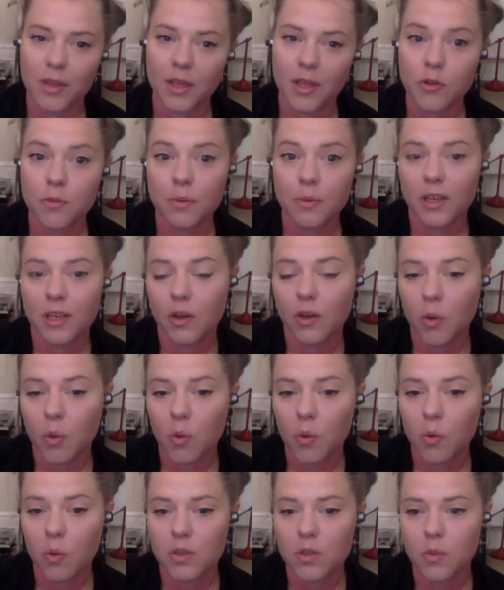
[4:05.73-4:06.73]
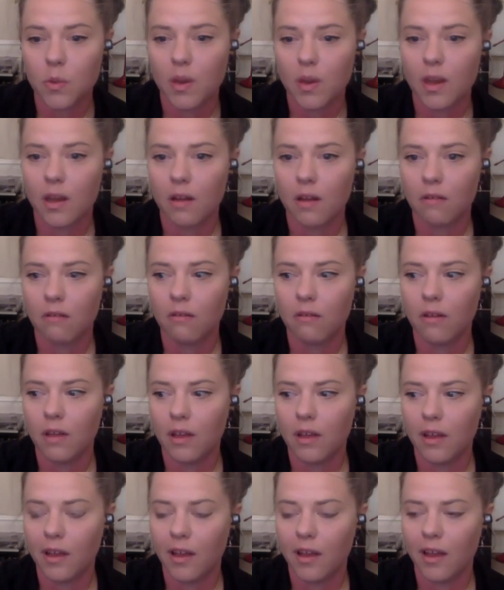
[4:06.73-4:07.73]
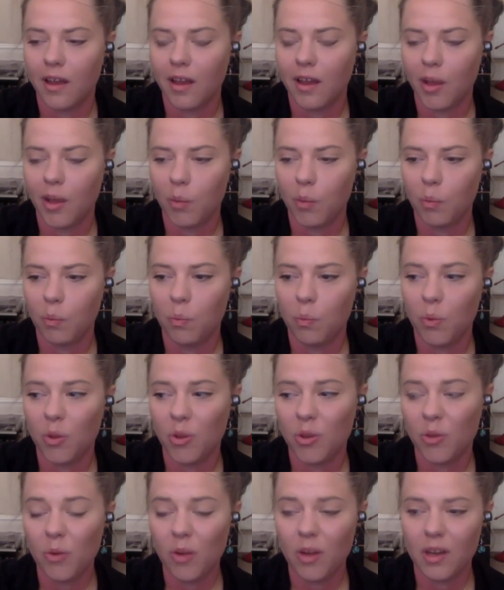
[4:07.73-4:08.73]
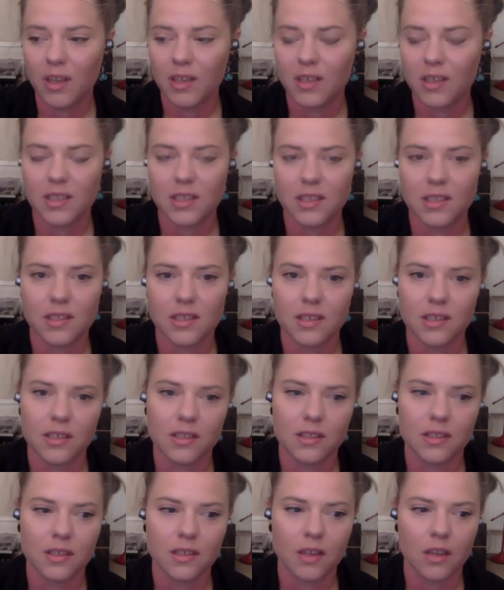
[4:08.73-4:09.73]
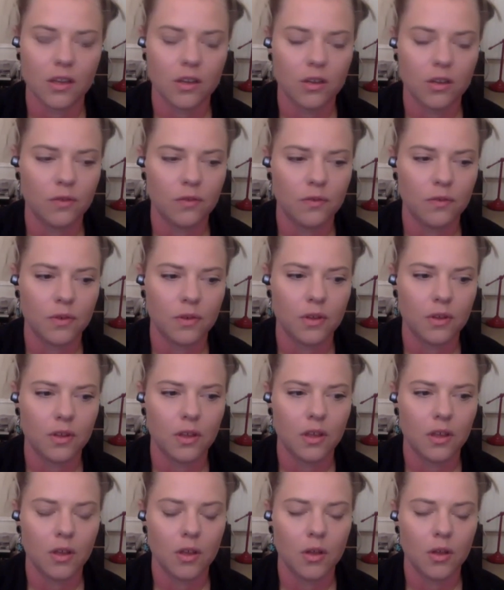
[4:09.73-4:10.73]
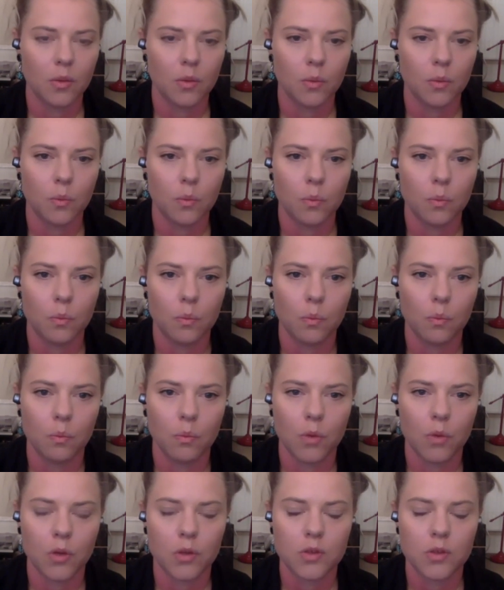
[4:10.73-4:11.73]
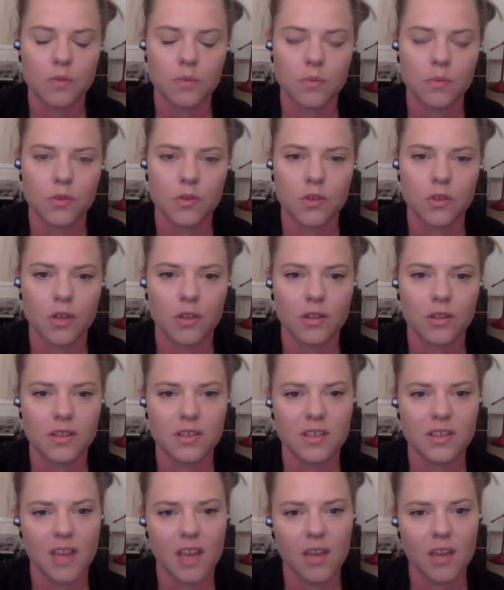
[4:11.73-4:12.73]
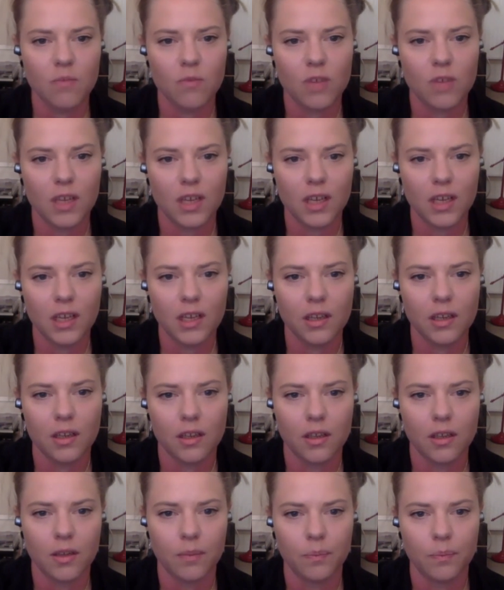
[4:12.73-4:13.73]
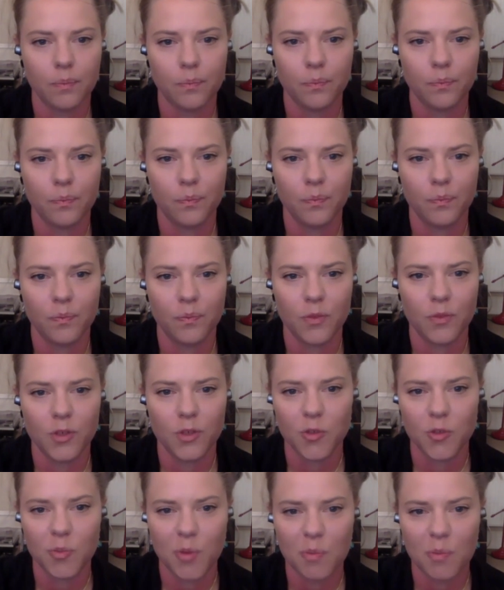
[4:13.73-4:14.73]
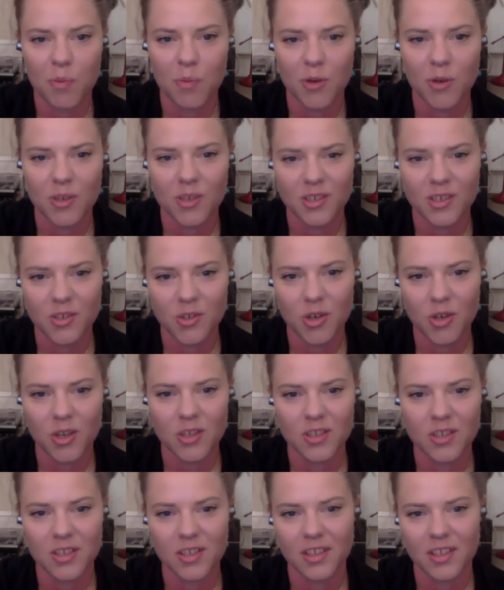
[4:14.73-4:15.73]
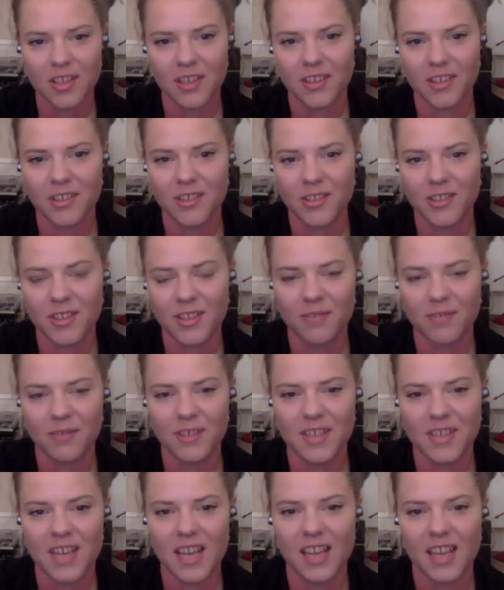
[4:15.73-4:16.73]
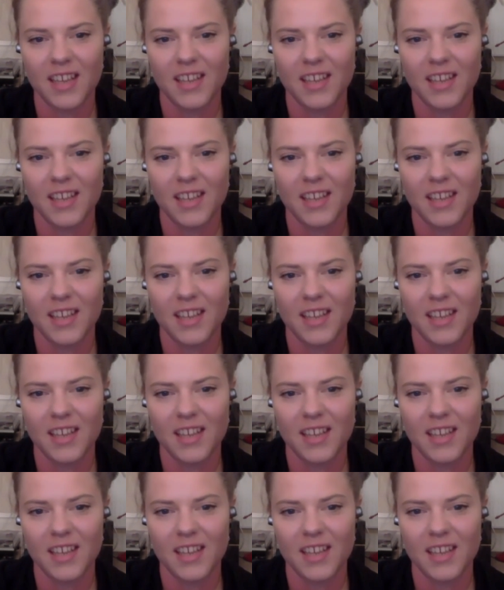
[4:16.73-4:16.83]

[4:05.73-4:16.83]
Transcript: That was pretty cool as well. Um, but otherwise, it's it's kind of most most are the same really. Um, it's just motors and truss. It's a different day.